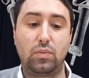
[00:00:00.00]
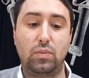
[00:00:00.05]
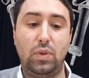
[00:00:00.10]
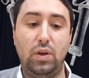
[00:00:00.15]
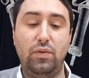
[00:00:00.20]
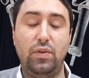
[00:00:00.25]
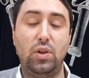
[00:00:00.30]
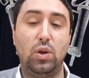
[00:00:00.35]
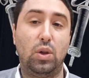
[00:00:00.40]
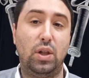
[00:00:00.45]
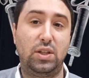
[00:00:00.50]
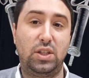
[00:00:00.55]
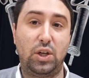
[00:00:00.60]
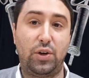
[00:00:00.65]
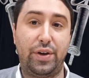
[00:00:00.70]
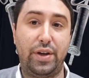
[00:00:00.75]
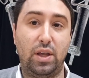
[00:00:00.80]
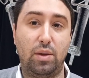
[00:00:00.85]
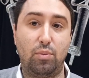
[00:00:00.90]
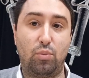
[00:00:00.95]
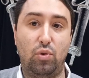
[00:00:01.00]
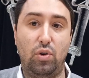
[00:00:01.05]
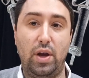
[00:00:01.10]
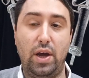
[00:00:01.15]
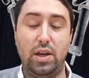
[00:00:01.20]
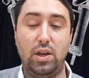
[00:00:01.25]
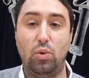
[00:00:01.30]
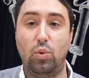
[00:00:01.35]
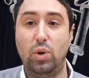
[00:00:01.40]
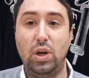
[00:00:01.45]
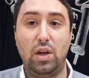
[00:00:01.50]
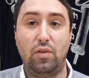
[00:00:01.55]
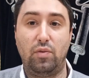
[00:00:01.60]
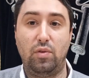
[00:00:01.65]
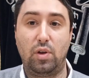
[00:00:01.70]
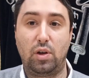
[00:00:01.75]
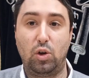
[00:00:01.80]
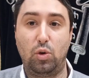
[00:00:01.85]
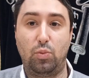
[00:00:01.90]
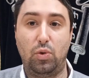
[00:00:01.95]
even though let's say you're eating bread, you would have to
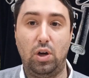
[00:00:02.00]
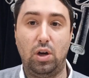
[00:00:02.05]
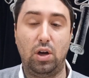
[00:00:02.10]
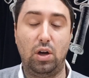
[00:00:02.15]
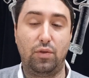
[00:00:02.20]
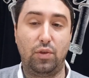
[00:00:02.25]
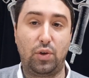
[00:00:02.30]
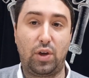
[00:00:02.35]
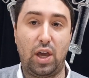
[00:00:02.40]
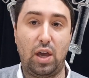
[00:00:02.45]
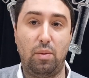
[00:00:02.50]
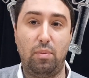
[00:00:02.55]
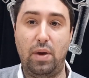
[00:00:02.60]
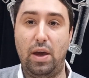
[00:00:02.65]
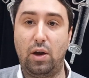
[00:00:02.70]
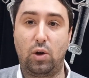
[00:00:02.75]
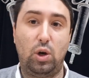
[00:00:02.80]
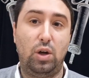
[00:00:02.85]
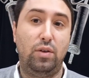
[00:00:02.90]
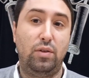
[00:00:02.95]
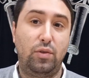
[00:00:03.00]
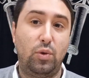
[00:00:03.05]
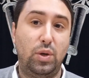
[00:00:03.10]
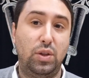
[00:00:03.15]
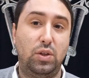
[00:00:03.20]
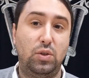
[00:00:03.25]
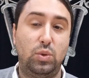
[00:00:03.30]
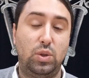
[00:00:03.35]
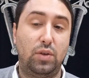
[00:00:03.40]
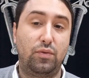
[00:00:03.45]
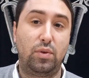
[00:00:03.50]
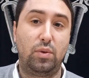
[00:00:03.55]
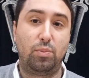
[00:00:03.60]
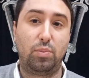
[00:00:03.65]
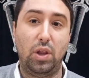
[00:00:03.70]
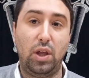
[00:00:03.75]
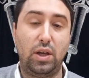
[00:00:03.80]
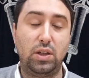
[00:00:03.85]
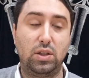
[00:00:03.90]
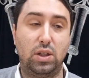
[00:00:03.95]
make a bracha if you came back, or even if you went to a different
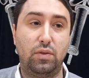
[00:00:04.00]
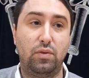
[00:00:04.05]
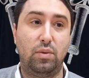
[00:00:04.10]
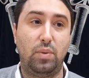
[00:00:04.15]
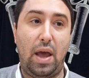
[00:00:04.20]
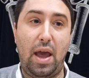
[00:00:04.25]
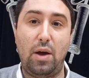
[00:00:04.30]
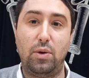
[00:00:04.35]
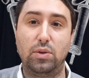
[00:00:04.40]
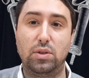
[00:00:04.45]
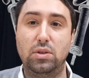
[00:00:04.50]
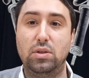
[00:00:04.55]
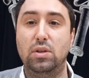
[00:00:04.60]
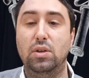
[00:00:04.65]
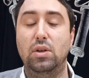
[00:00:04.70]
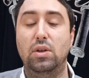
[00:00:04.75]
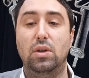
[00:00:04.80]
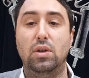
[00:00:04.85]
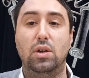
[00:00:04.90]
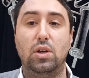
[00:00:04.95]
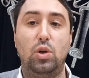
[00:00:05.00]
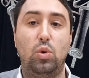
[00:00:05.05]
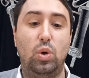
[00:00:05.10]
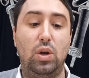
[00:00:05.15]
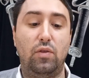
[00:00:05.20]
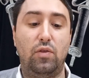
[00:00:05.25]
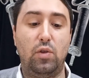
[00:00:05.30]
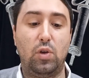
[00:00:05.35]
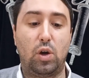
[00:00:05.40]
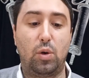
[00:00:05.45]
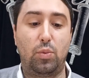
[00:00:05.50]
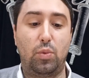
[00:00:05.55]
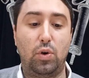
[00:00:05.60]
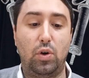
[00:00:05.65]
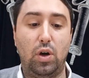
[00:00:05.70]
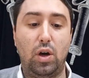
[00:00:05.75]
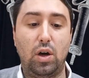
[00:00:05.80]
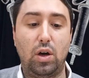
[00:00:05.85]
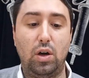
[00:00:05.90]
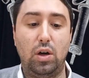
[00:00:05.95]
place, a different house, you would have to make a
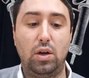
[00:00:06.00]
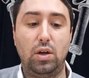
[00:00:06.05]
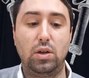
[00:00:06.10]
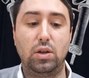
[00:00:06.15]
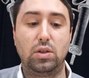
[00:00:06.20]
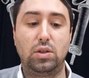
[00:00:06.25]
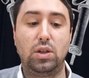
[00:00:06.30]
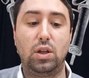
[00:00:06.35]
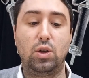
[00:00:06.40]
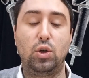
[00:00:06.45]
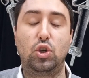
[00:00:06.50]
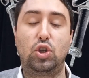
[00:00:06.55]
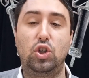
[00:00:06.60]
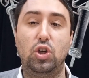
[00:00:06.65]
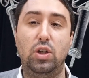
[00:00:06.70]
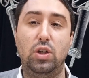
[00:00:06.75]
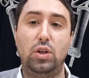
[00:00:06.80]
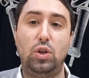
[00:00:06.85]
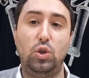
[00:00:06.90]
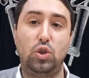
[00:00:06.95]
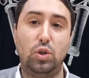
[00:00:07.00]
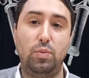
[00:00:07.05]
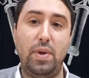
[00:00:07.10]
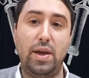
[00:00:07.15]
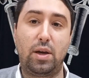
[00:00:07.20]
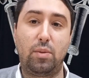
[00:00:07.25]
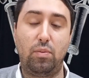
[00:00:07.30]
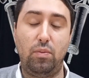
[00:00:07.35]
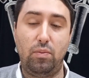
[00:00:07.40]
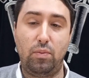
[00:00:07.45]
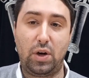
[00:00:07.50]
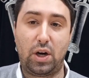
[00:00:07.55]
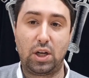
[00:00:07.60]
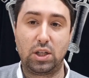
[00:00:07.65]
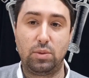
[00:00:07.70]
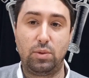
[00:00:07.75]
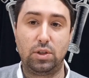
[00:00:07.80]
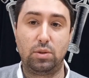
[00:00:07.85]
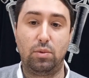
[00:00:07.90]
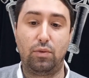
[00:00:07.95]
bracha. Still, you should make birkas
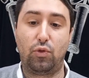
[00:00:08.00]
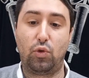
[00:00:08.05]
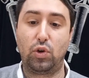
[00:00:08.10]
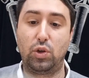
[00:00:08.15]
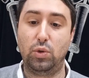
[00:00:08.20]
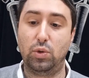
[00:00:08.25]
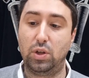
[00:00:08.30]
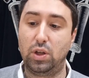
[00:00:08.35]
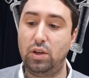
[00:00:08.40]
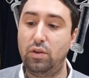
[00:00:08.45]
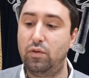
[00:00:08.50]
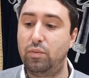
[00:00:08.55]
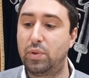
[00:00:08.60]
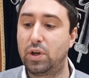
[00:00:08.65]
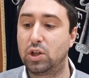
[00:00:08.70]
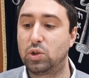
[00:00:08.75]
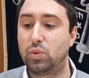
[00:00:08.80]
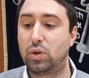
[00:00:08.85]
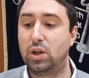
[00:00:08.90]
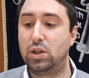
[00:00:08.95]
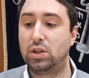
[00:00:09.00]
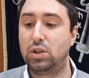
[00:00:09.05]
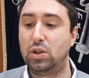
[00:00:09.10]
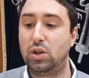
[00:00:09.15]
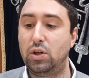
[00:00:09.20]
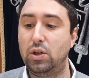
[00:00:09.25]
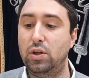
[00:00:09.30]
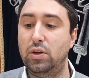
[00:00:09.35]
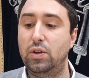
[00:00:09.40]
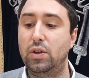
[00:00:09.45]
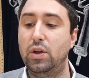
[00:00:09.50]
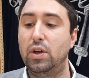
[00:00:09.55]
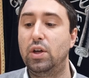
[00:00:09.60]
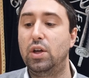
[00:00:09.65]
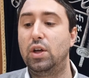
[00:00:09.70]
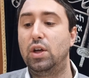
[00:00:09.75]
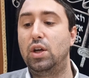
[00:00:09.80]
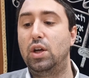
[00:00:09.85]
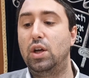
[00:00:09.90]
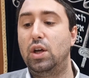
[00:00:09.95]
hamazon before you leave, because we're concerned
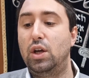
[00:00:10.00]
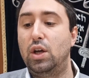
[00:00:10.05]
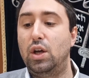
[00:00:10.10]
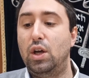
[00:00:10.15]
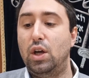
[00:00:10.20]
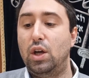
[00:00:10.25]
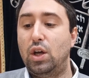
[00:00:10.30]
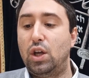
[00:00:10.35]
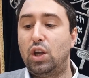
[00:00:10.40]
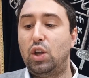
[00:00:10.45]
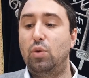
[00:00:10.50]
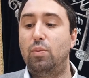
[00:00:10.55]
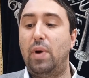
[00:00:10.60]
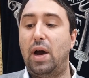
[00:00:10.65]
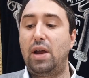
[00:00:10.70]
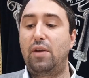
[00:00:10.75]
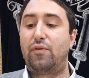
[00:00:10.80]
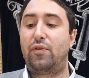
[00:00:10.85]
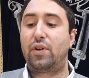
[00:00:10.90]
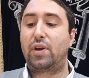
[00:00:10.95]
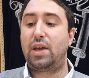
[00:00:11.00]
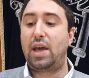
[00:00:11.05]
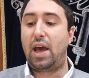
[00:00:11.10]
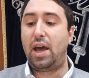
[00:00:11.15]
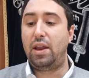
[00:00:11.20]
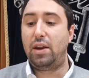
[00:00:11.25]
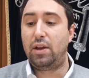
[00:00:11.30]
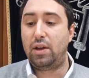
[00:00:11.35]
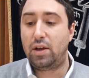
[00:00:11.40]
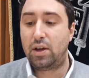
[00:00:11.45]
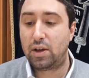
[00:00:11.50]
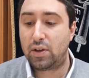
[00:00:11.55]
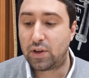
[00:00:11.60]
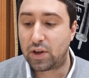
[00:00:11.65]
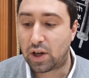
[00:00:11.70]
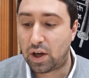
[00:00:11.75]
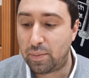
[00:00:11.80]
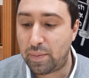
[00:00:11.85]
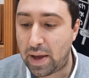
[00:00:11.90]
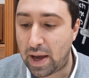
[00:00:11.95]
you might forget to
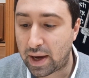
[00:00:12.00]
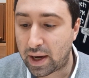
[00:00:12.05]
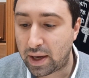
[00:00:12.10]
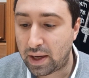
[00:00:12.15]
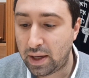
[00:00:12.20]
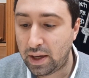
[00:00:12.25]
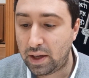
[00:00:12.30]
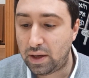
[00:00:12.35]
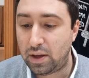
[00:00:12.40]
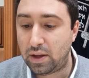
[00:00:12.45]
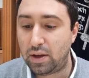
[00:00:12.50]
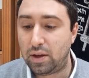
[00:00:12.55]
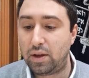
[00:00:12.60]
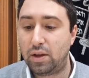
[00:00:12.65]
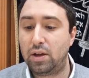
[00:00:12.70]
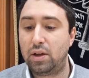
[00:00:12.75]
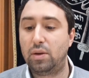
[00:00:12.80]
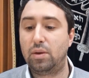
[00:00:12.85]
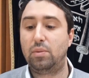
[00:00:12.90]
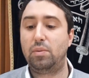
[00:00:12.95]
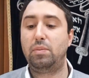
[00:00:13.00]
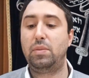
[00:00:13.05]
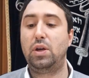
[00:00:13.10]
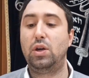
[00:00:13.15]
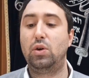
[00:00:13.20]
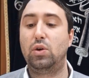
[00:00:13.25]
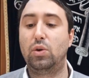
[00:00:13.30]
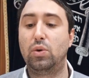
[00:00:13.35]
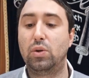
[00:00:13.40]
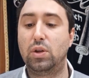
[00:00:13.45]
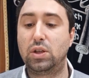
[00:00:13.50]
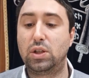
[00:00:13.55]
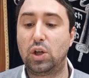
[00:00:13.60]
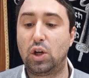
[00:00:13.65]
come back and eat. So you